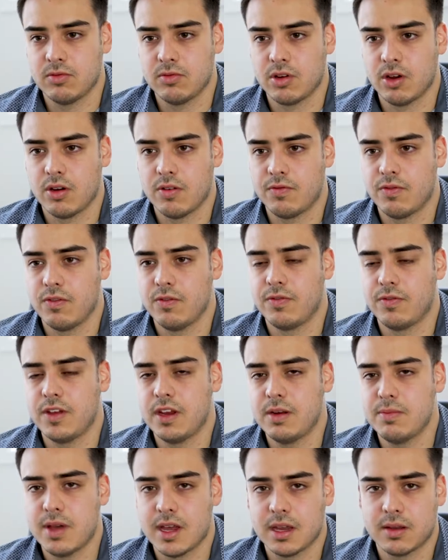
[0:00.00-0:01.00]
going through
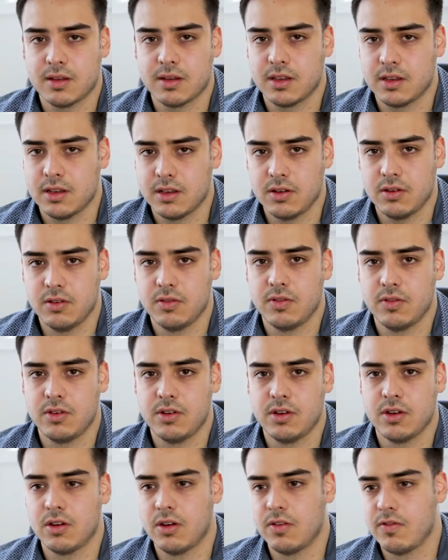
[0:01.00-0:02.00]
feedback
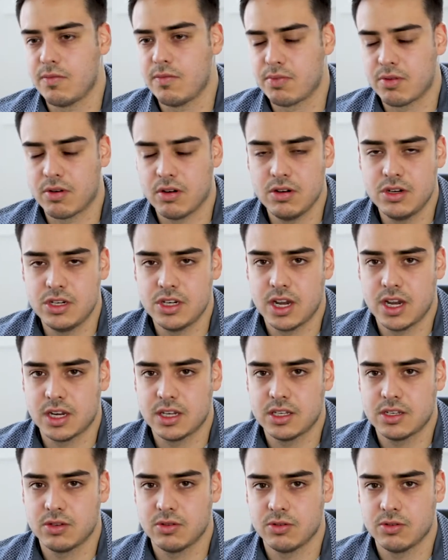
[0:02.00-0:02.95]
of a project